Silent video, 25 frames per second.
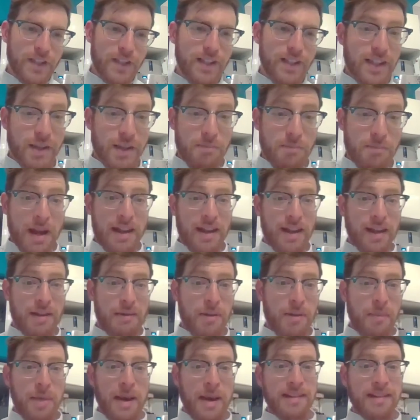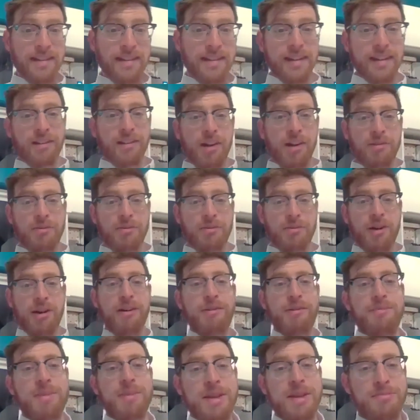You see, in Pesach time,
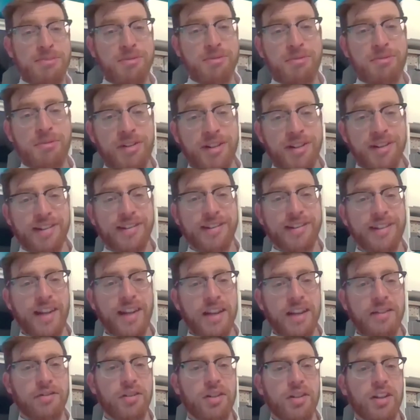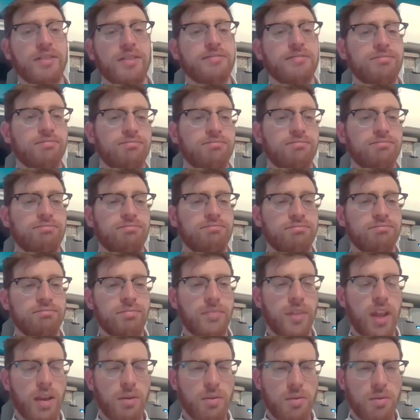our people were in slavery.
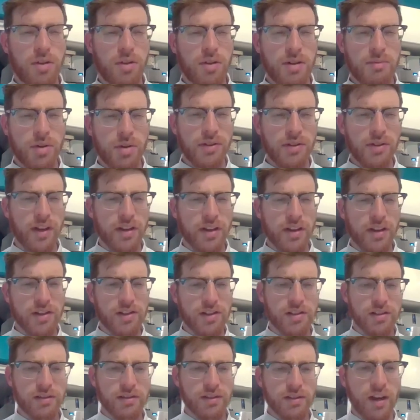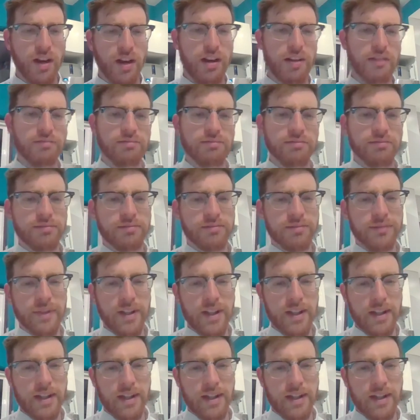They were in bondage. And